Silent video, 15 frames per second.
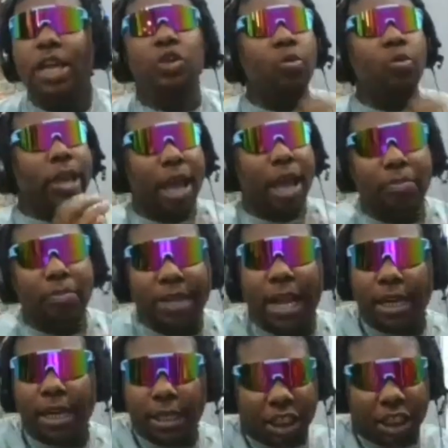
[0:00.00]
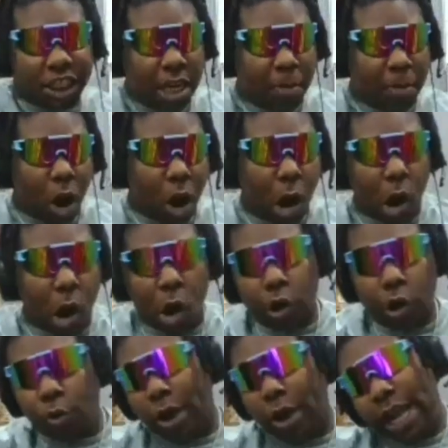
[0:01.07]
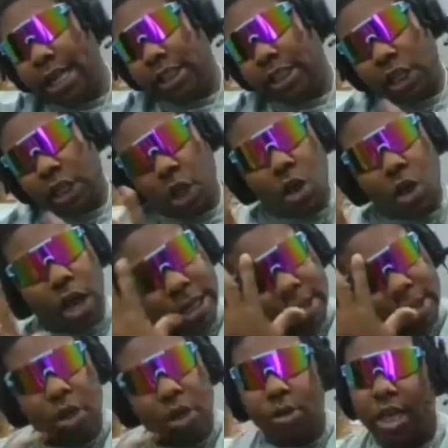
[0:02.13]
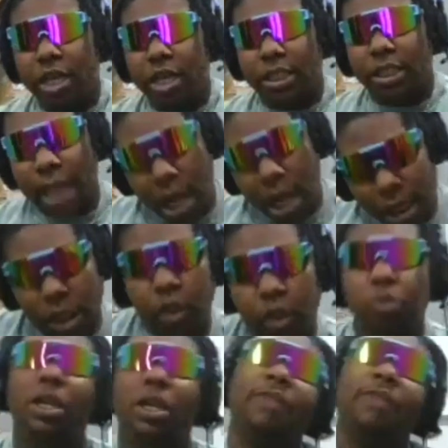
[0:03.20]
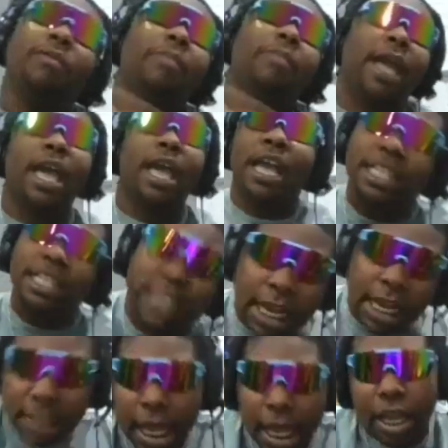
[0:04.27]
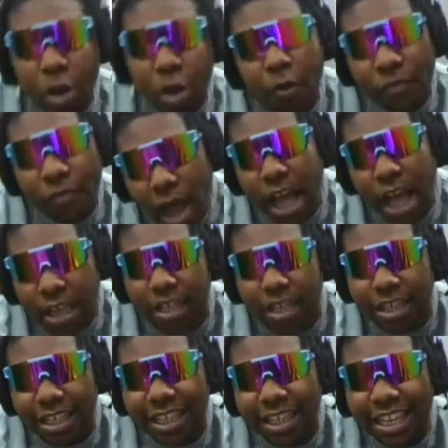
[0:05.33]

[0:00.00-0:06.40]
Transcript: You kept that gem all the way to your adult years. Now look at you giving back, just like your father